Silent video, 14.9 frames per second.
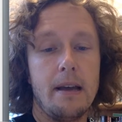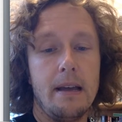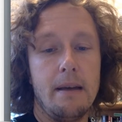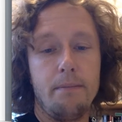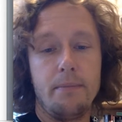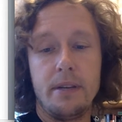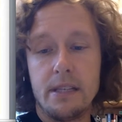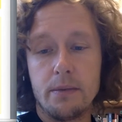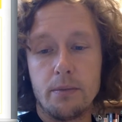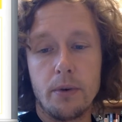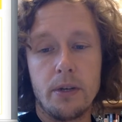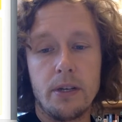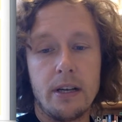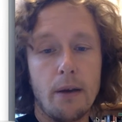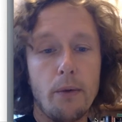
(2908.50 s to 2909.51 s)
MPs
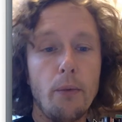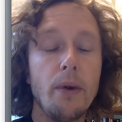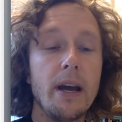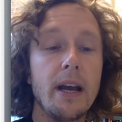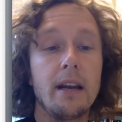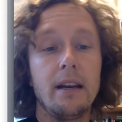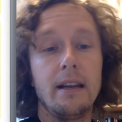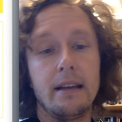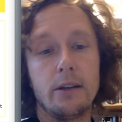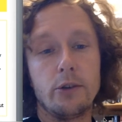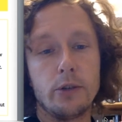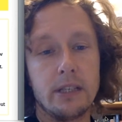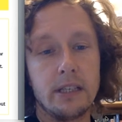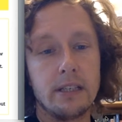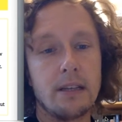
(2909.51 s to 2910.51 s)
were directly
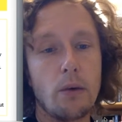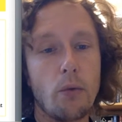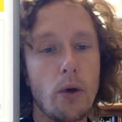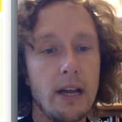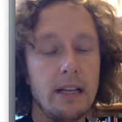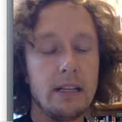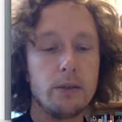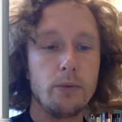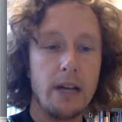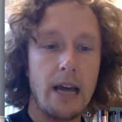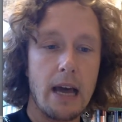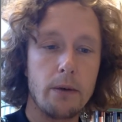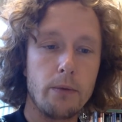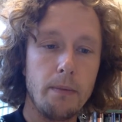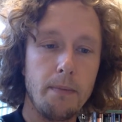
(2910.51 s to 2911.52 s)
addressing someone else with
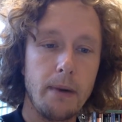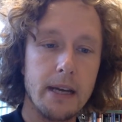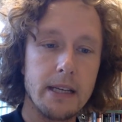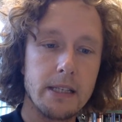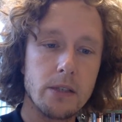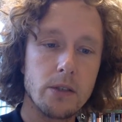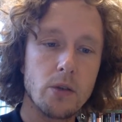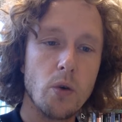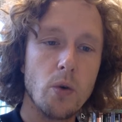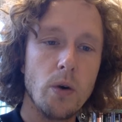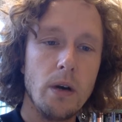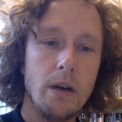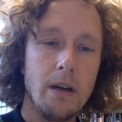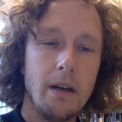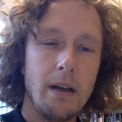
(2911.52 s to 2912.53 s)
app replies. So,
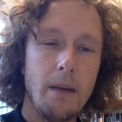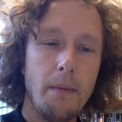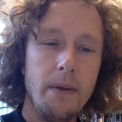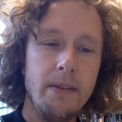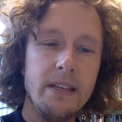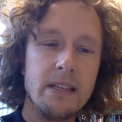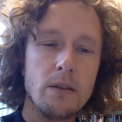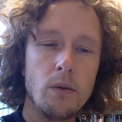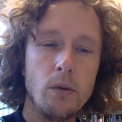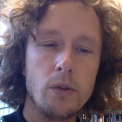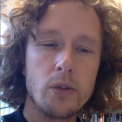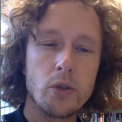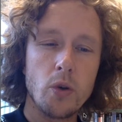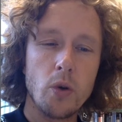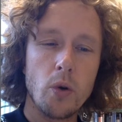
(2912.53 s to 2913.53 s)
I mean, this
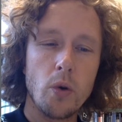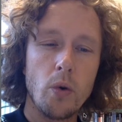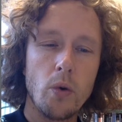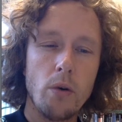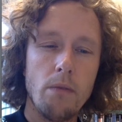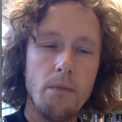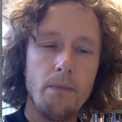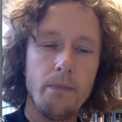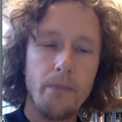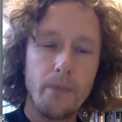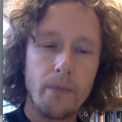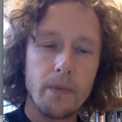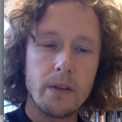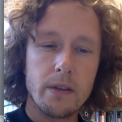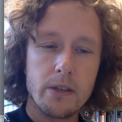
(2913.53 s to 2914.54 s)
also
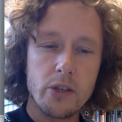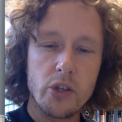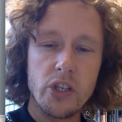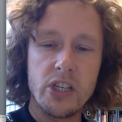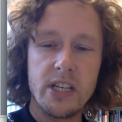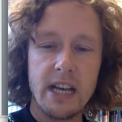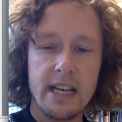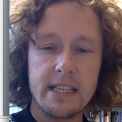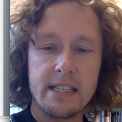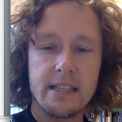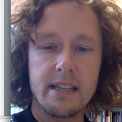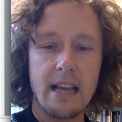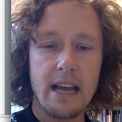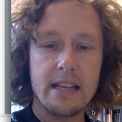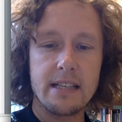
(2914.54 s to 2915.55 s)
suggests
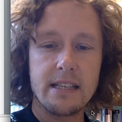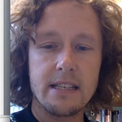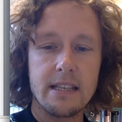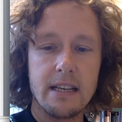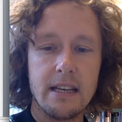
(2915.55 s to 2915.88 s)
that